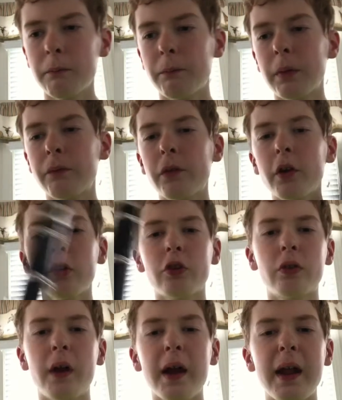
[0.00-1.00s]
But first,
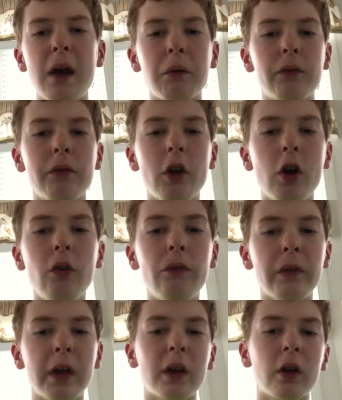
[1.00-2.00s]
try that with no
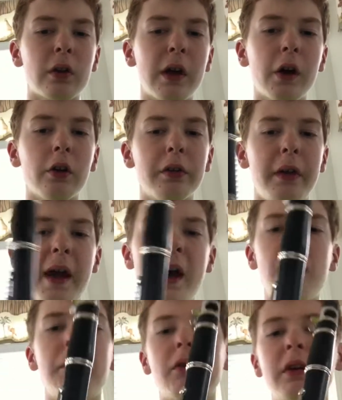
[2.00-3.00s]
fingers held
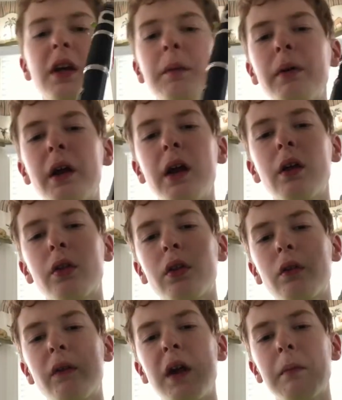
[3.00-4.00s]
down, but keep your hands in
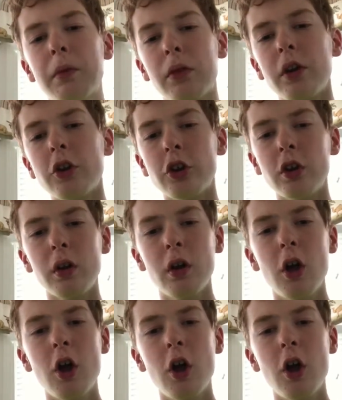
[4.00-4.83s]
the right position